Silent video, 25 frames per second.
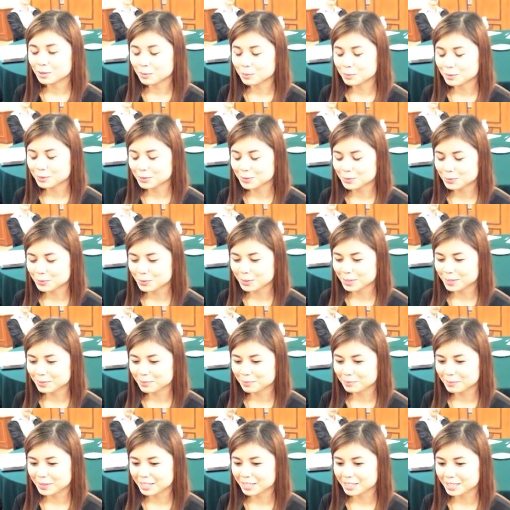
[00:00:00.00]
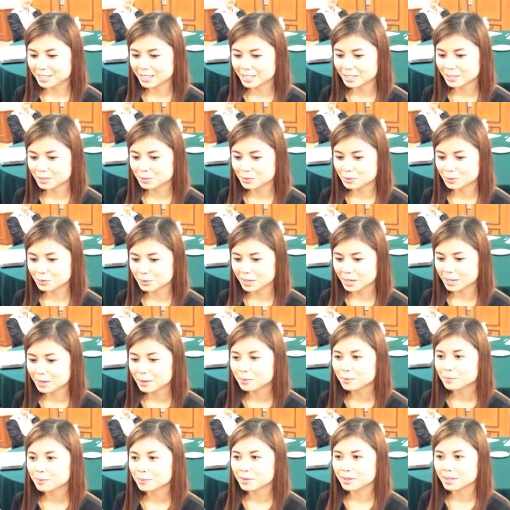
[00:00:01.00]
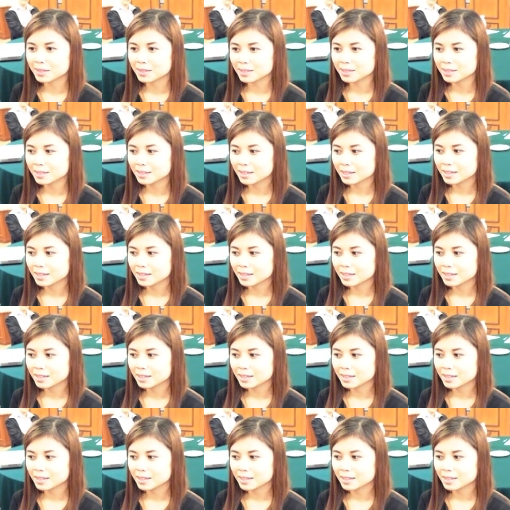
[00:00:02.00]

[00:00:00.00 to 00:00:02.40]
To persuade my colleague to help me.